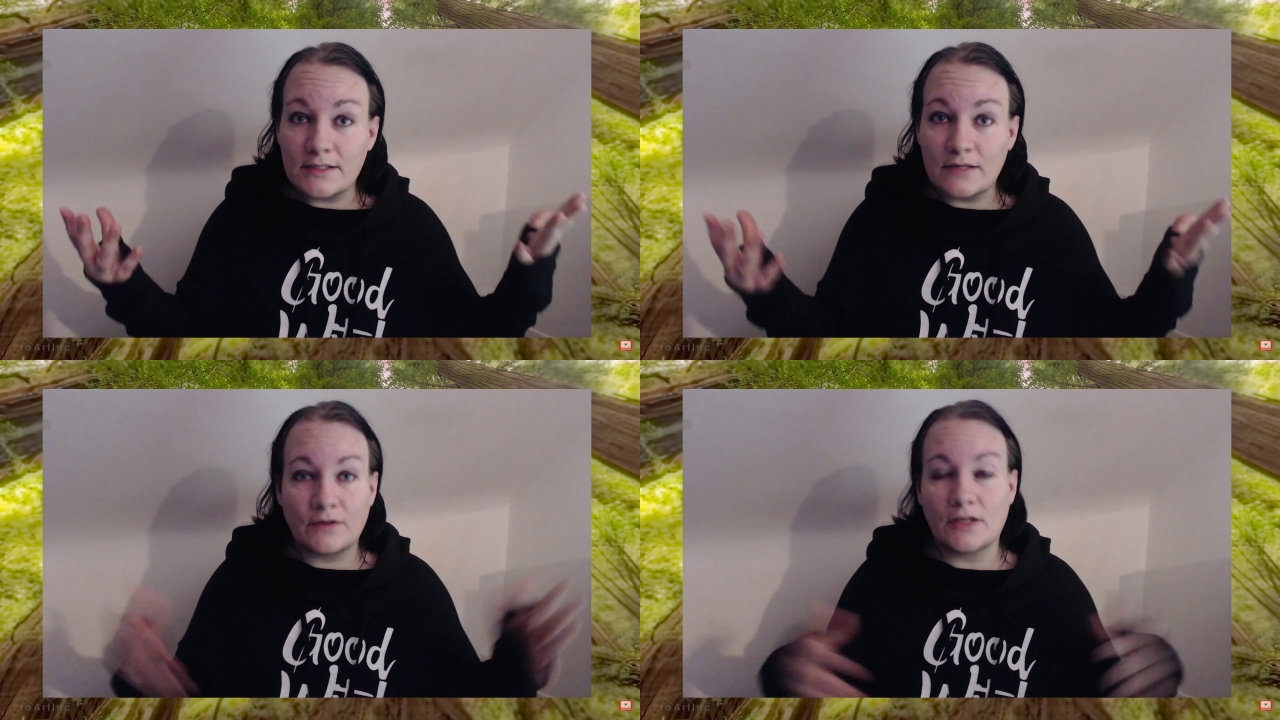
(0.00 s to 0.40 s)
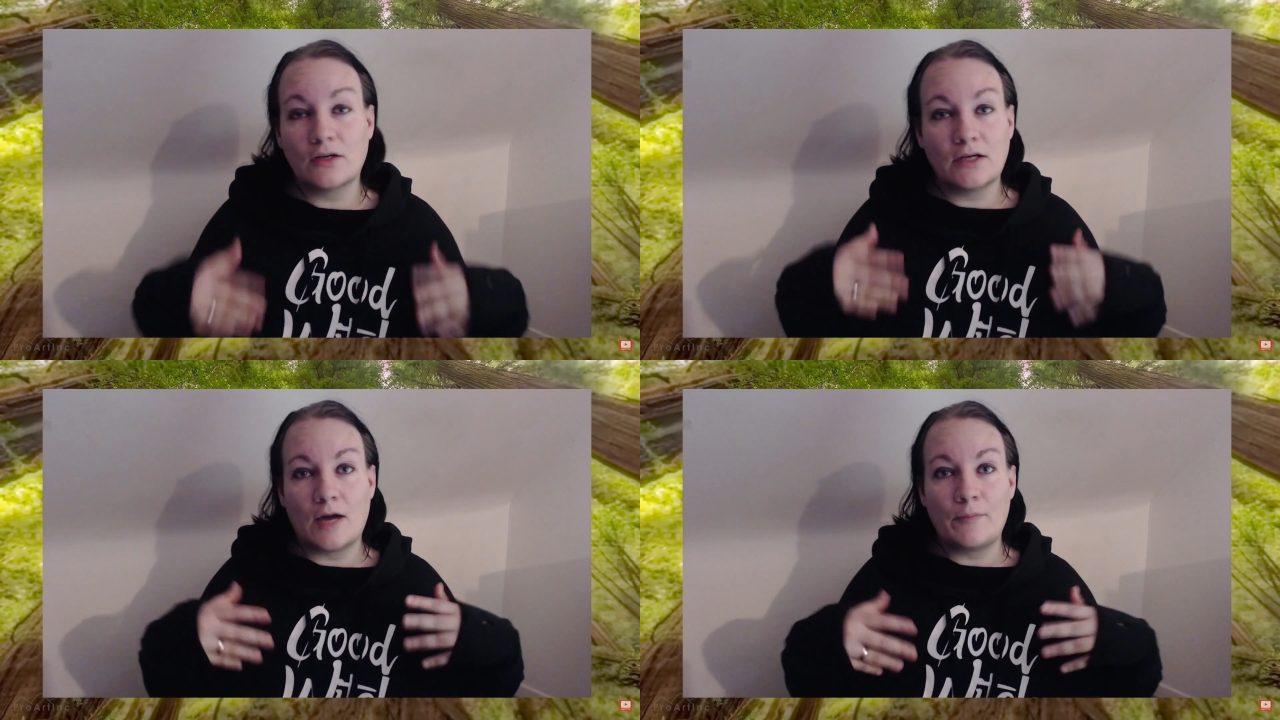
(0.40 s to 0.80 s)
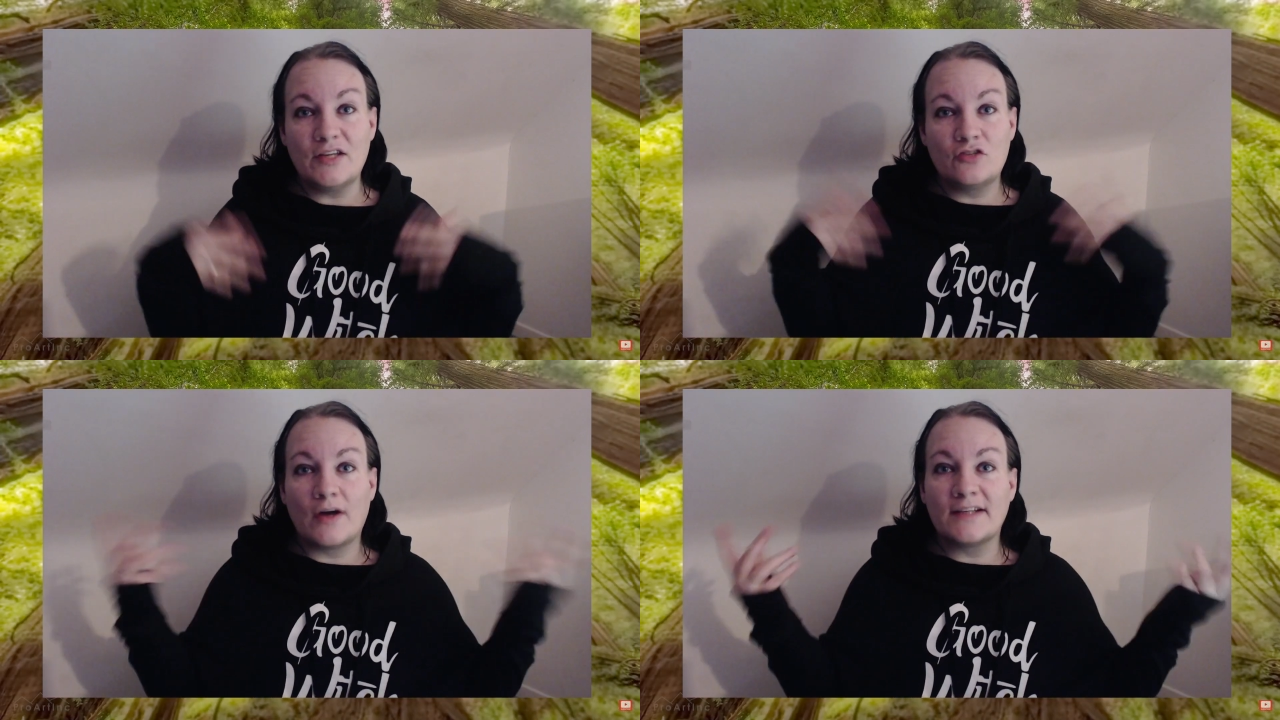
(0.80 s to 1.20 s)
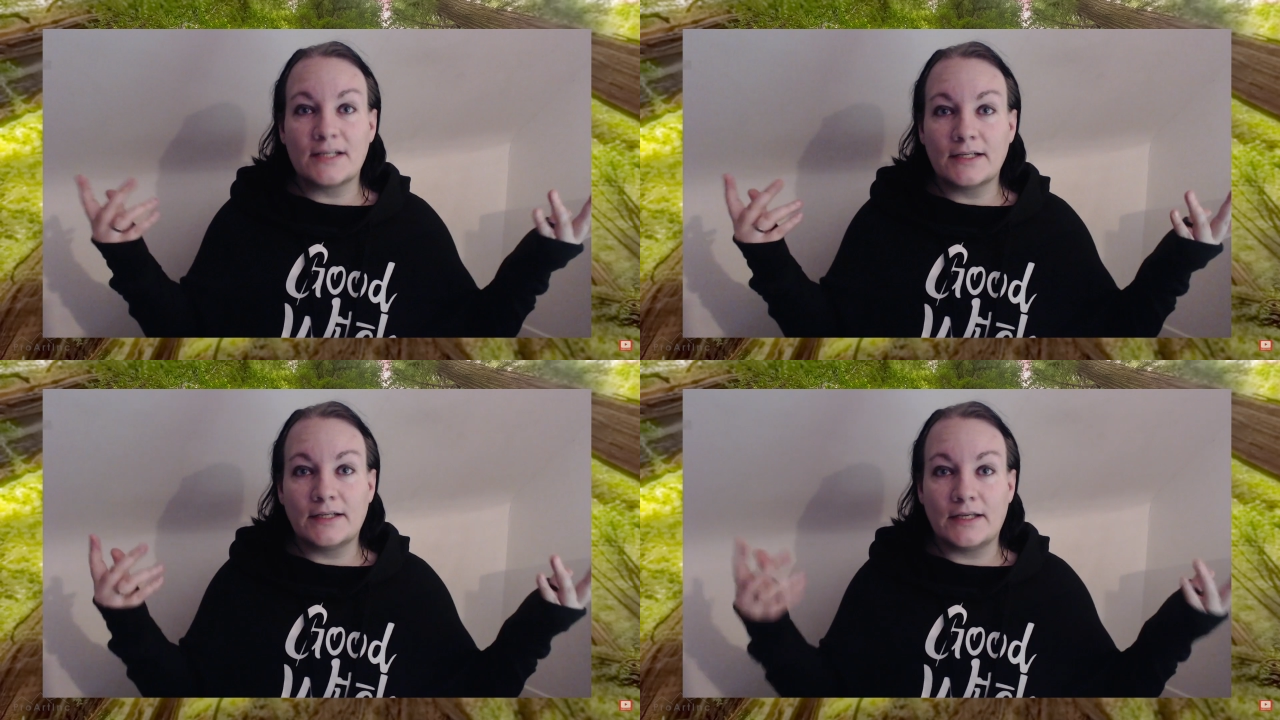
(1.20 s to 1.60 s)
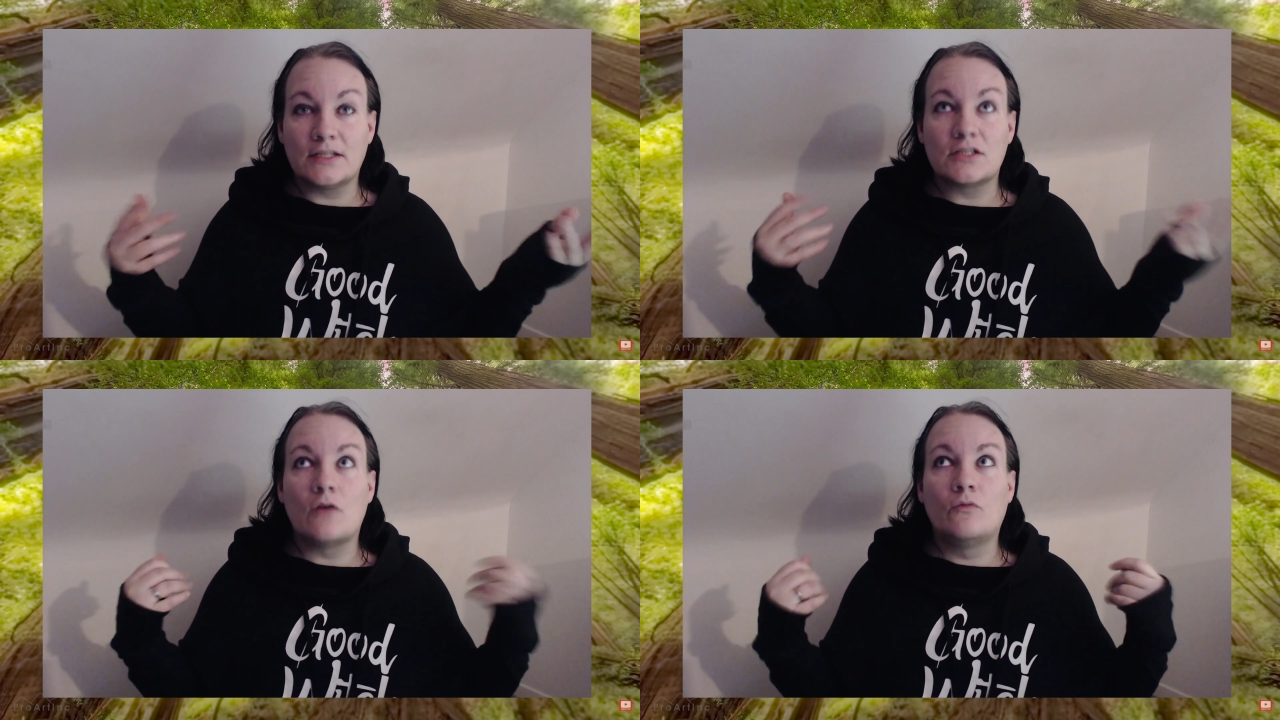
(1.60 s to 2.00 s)
if I look a bit tragic. It
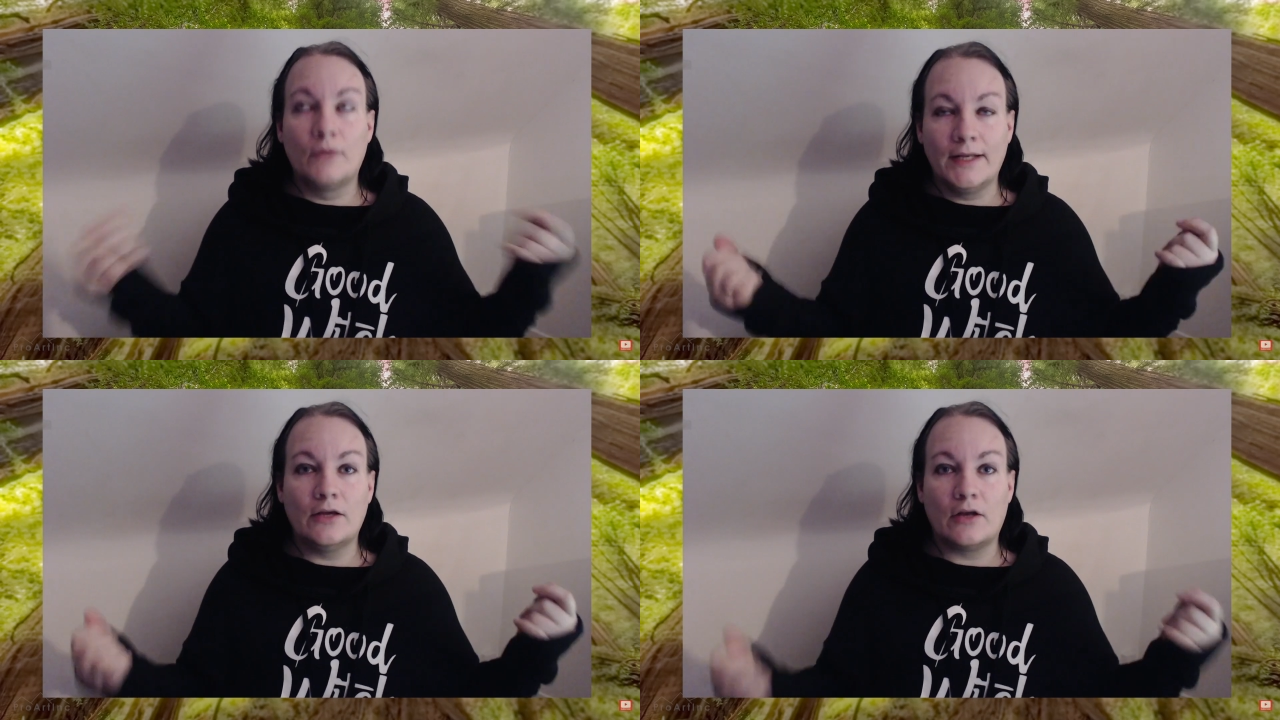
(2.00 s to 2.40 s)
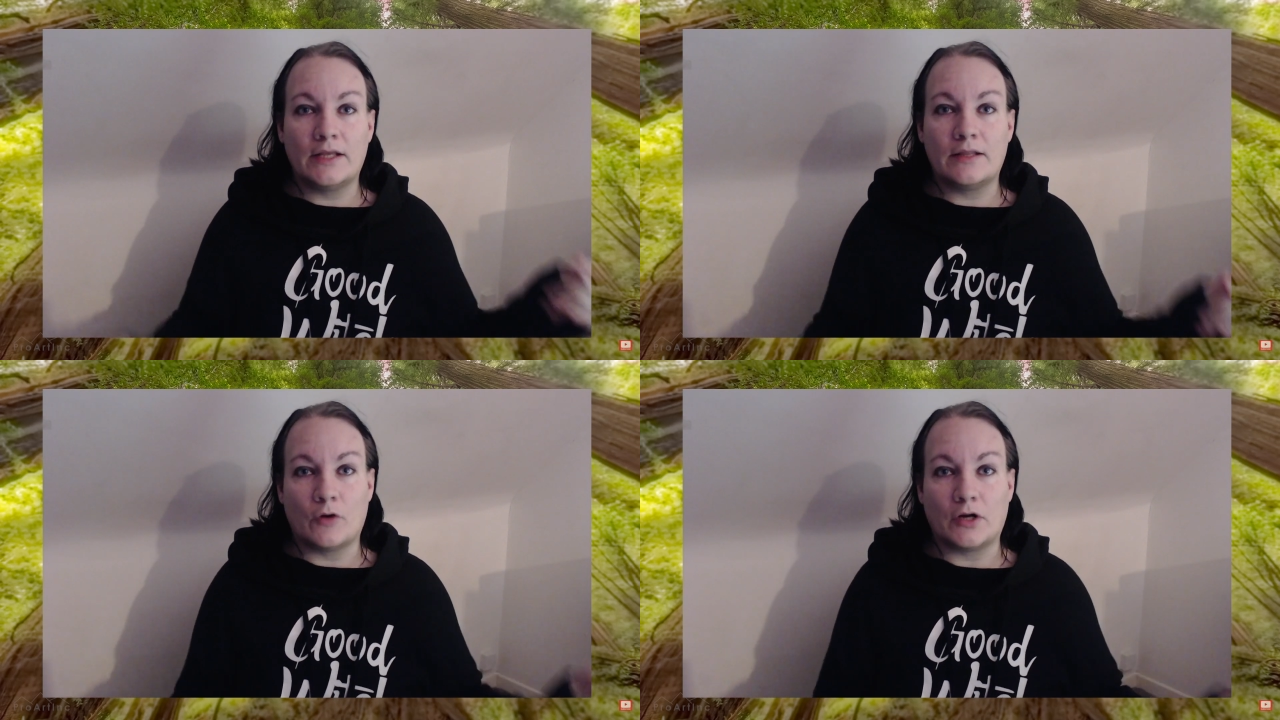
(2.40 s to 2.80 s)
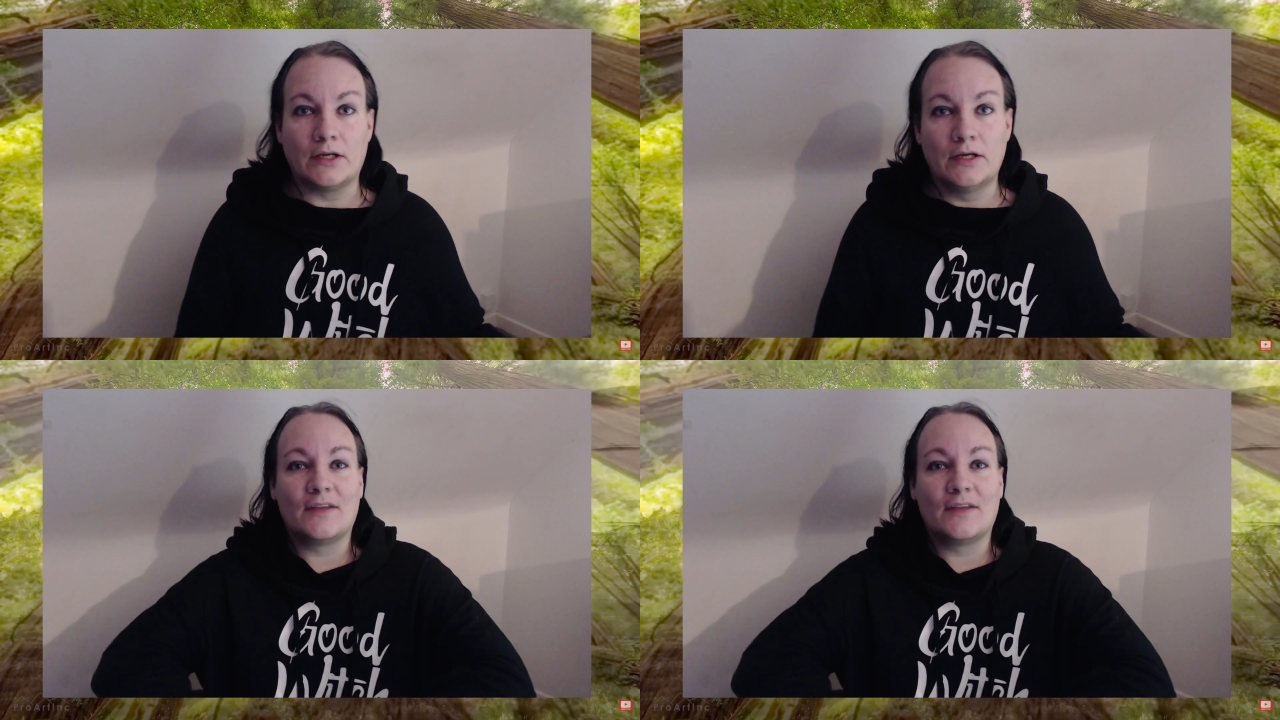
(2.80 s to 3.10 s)
is really early in the morning.